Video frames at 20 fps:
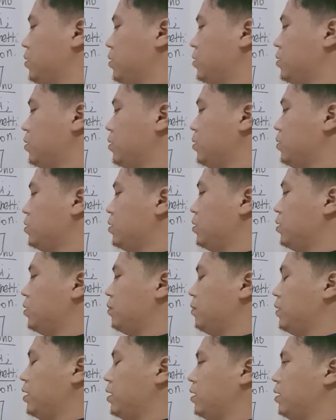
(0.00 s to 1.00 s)
So the
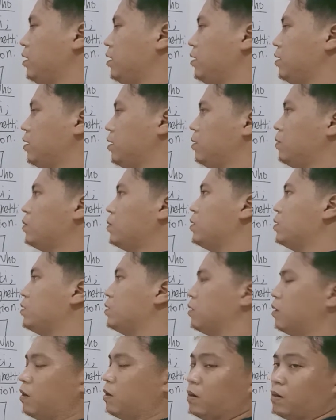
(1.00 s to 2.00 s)
remaining number
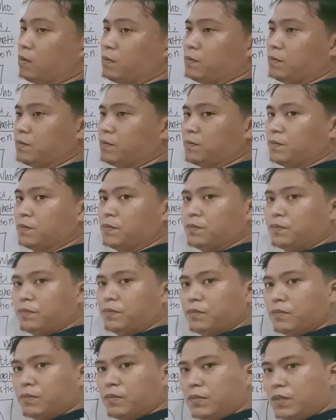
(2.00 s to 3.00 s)
of
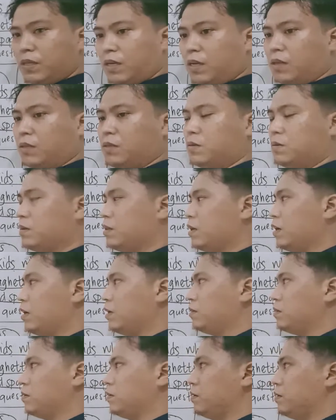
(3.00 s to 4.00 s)
kids who
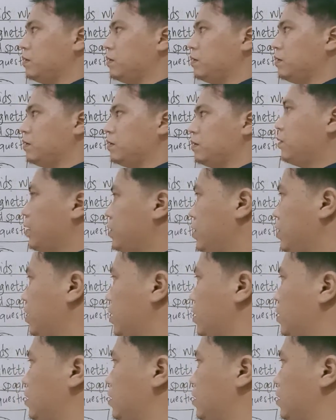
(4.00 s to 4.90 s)
like to eat chicken